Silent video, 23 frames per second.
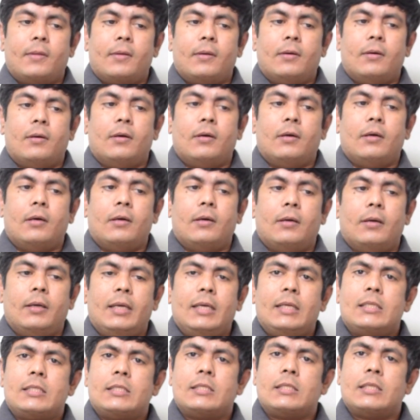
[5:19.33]

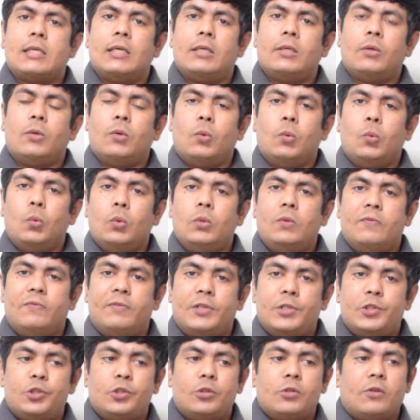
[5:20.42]
It's an old
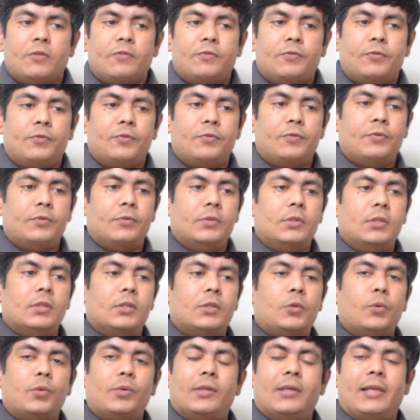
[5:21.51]
version of the
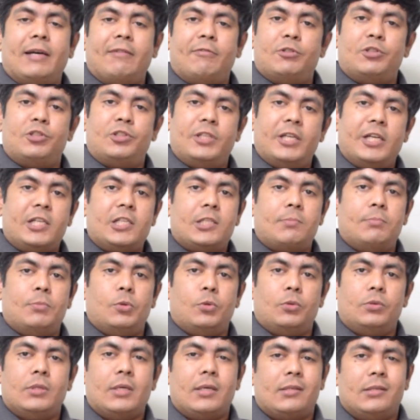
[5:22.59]
Korean language
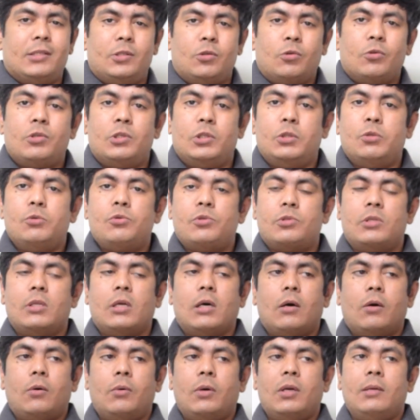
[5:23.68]
textbook that they don't use
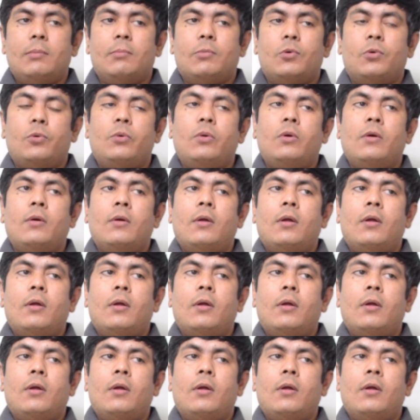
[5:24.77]
now anymore.